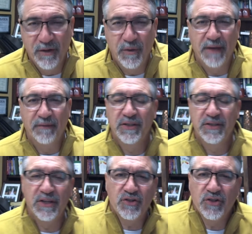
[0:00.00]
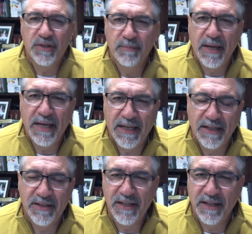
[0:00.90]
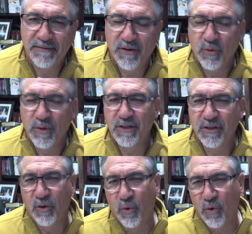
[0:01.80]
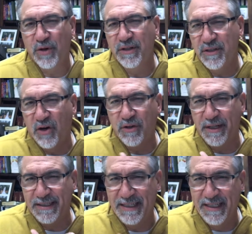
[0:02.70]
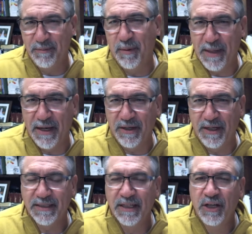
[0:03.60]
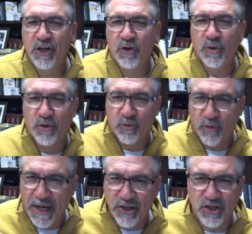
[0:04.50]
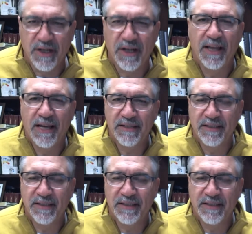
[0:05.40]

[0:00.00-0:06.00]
We have decisions to make, and instead of going to the Lord and talking to Him about it, we rationalize